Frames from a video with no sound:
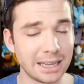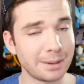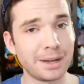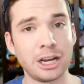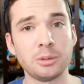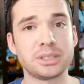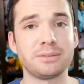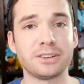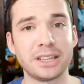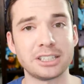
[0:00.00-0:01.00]
I'm not gonna get my
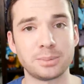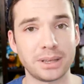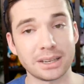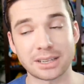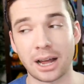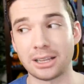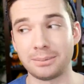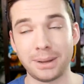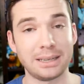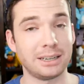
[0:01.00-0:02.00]
hopes up for this because
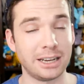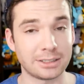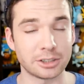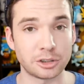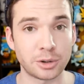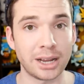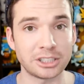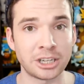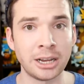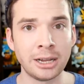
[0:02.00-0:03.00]
I'll admit it's a
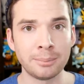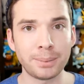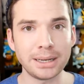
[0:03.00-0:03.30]
stretch,